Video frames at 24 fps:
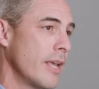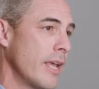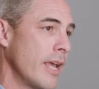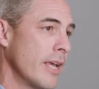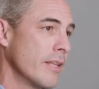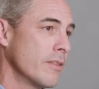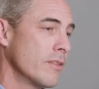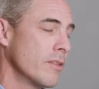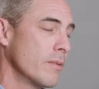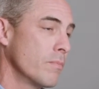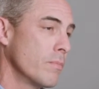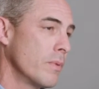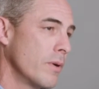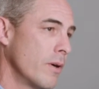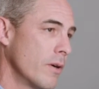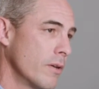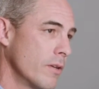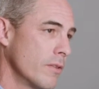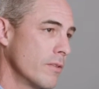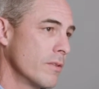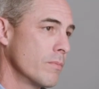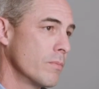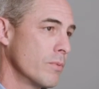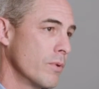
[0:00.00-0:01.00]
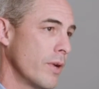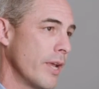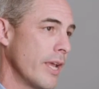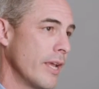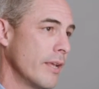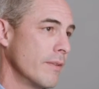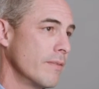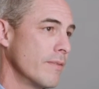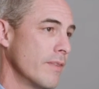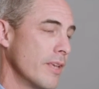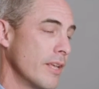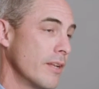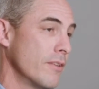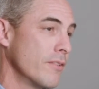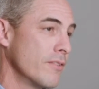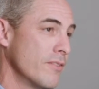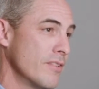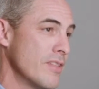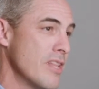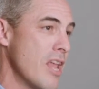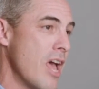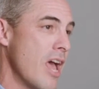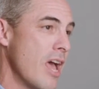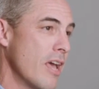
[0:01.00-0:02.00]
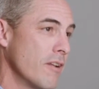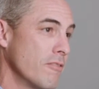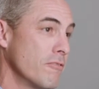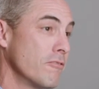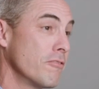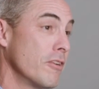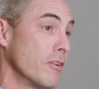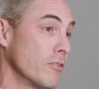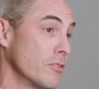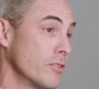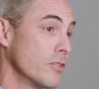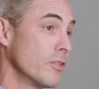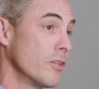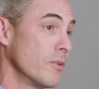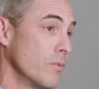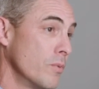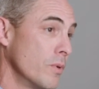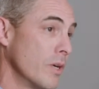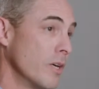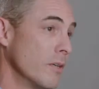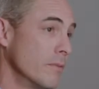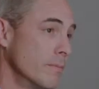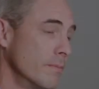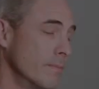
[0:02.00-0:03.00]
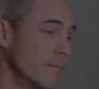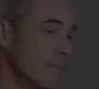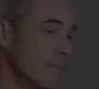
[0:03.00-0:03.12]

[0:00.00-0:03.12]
at the part of the brain that is not functioning well.